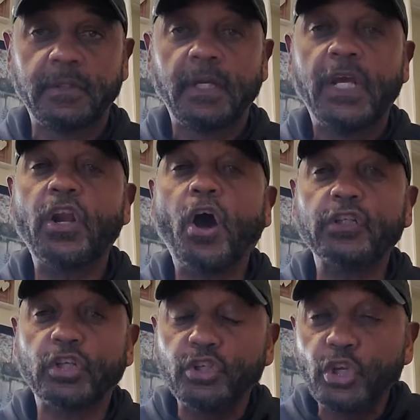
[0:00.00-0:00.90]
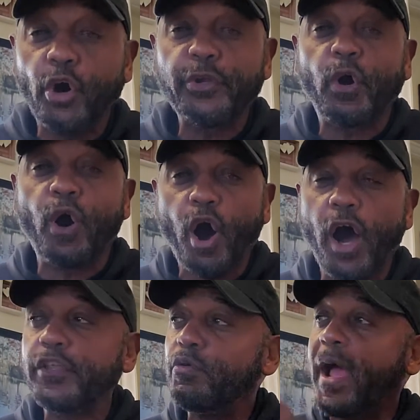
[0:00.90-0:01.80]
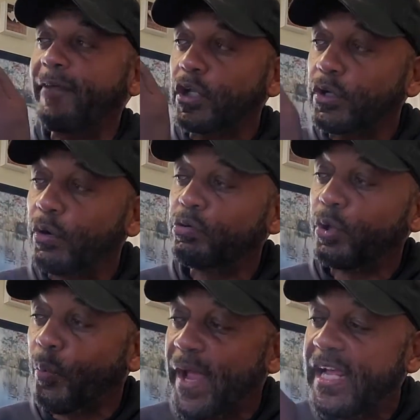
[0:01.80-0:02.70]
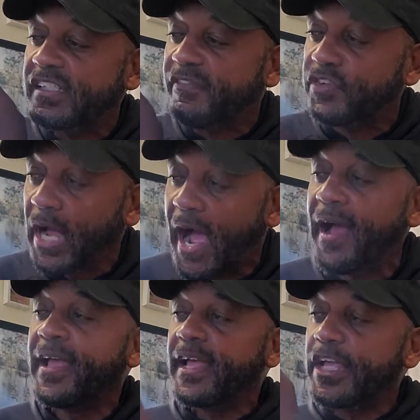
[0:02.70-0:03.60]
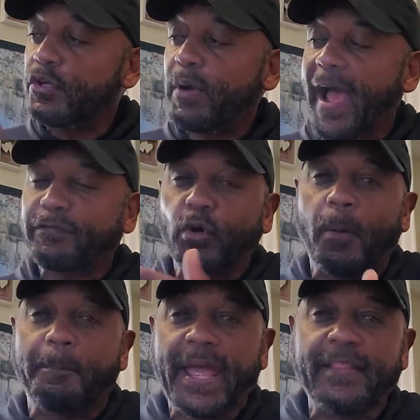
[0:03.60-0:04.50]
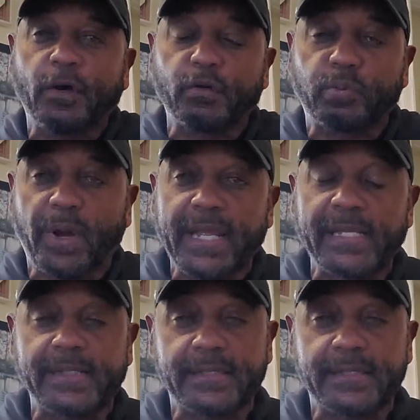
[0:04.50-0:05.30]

In order to know your heart, you have to know the ways of Yah and you have to obey those ways.